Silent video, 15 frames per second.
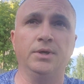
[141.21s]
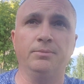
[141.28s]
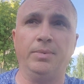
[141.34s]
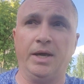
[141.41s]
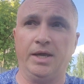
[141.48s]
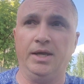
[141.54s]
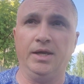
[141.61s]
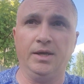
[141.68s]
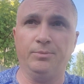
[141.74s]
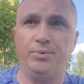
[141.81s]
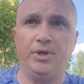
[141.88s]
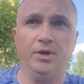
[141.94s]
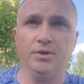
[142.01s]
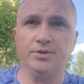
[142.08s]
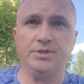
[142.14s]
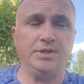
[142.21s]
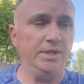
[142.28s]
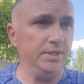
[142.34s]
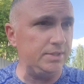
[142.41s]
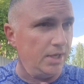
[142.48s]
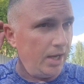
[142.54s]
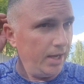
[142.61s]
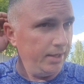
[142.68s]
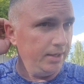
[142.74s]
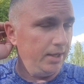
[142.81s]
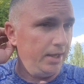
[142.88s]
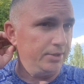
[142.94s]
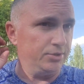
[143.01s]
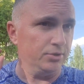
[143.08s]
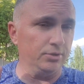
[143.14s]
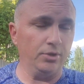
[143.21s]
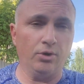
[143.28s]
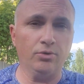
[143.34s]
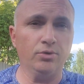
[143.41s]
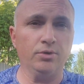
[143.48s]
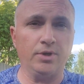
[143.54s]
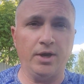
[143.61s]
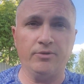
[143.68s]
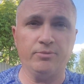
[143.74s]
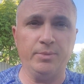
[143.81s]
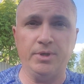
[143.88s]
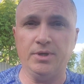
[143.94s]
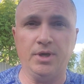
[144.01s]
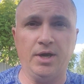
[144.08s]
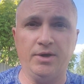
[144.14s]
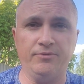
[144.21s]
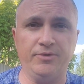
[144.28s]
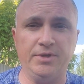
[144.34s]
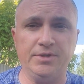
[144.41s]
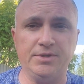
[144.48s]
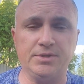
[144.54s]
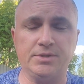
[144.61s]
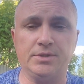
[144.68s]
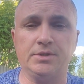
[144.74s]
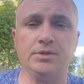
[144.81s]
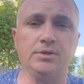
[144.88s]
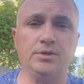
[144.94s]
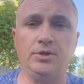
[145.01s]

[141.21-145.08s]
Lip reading: By getting a PRC done at your local government office,